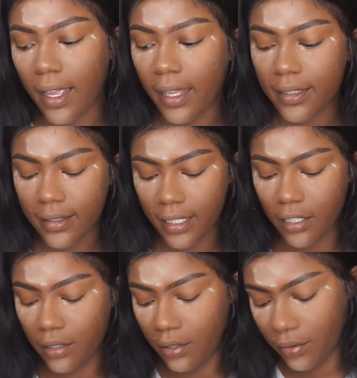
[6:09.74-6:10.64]
as
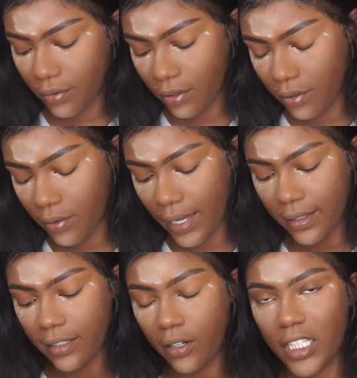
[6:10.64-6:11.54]
it grew, as
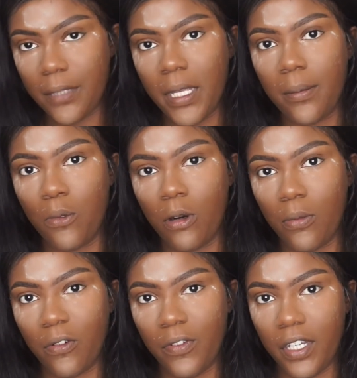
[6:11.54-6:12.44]
I started to make more and
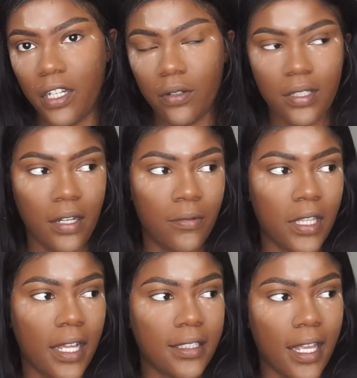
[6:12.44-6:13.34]
more videos, I
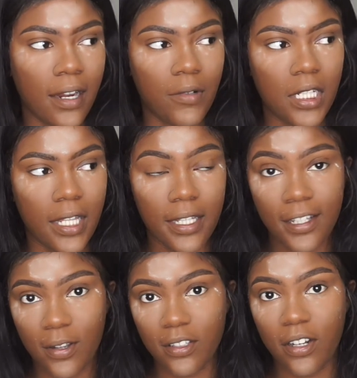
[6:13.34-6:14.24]
realized I could really like
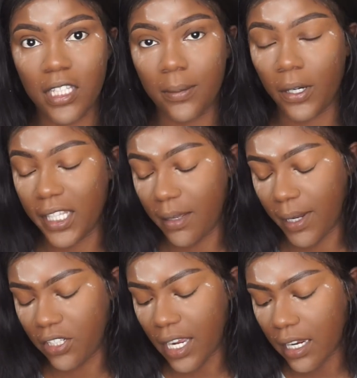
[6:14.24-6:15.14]
it, so I started to market
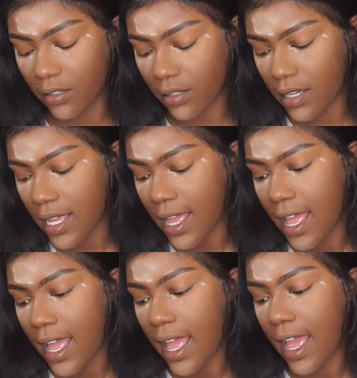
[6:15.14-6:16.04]
my channel
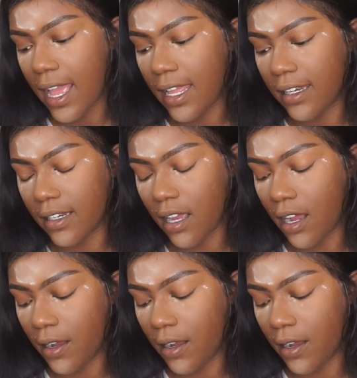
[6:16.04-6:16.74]
and